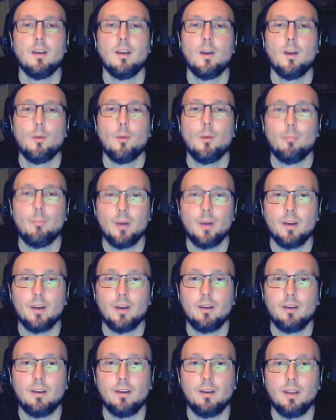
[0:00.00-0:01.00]
But
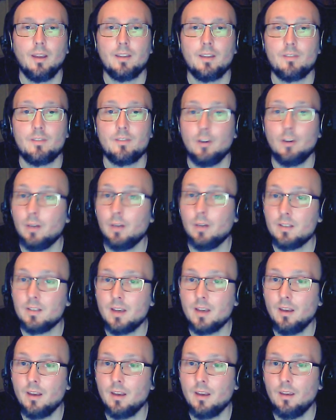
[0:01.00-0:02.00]
it's very
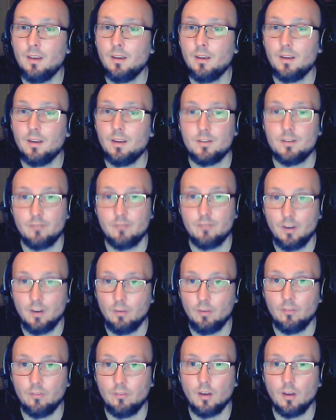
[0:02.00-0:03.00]
exciting, it's very
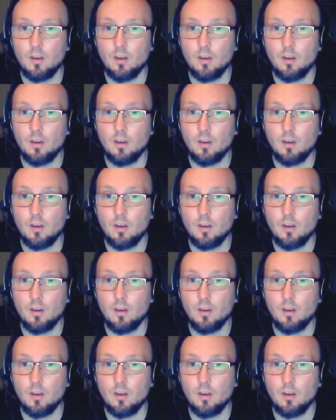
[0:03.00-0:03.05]
fun.